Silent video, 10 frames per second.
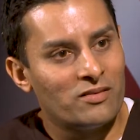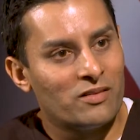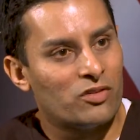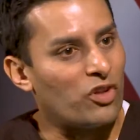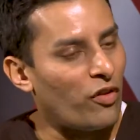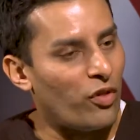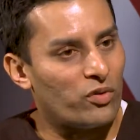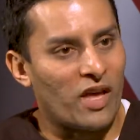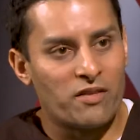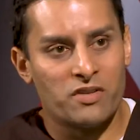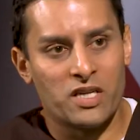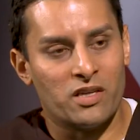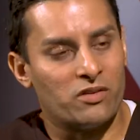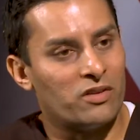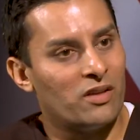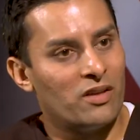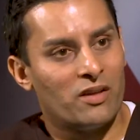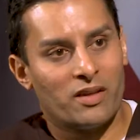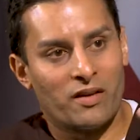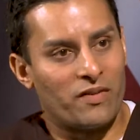Start those IVs,
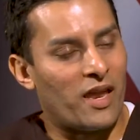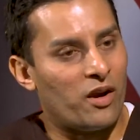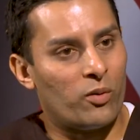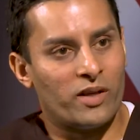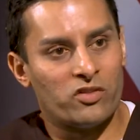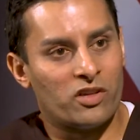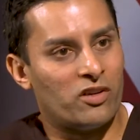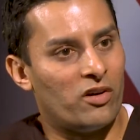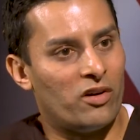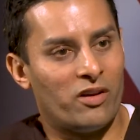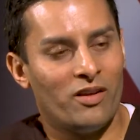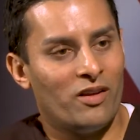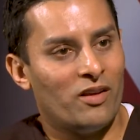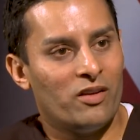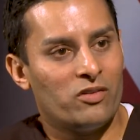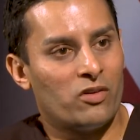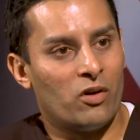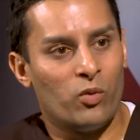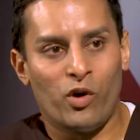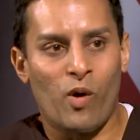get that airway secured, so
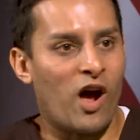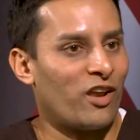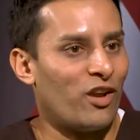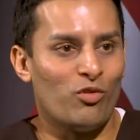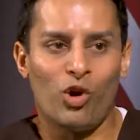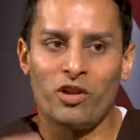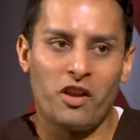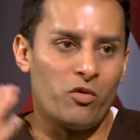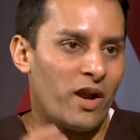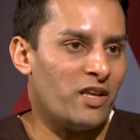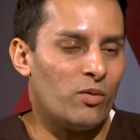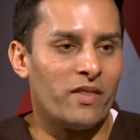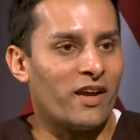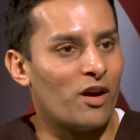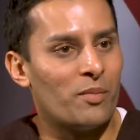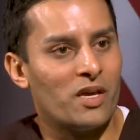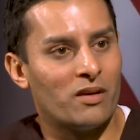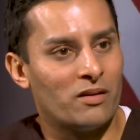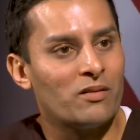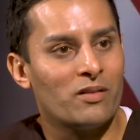we're rocking and rolling and ready when they come in.
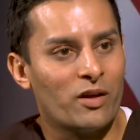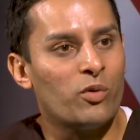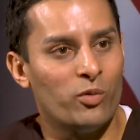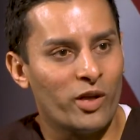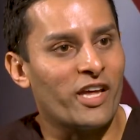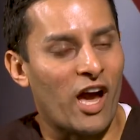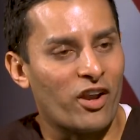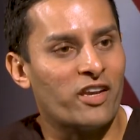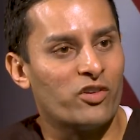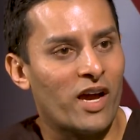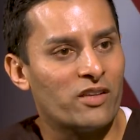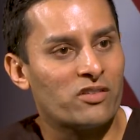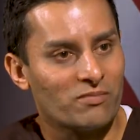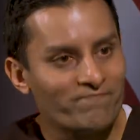Like, we really count on you guys.